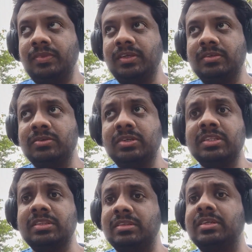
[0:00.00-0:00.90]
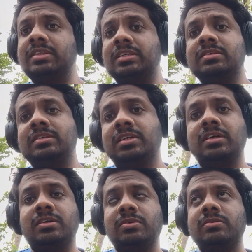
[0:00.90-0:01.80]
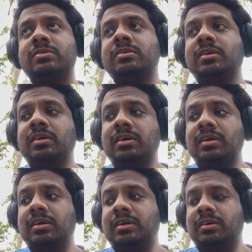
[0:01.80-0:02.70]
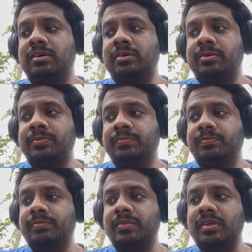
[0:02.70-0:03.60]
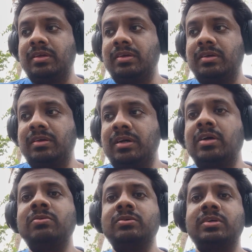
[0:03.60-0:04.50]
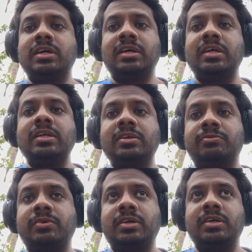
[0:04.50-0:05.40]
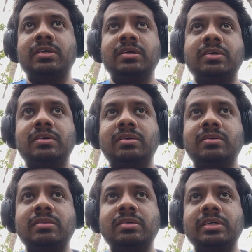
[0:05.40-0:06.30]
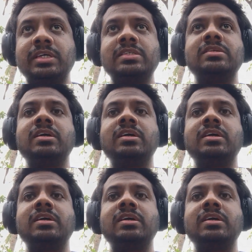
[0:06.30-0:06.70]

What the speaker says: So in these scenarios, how you can identify the each and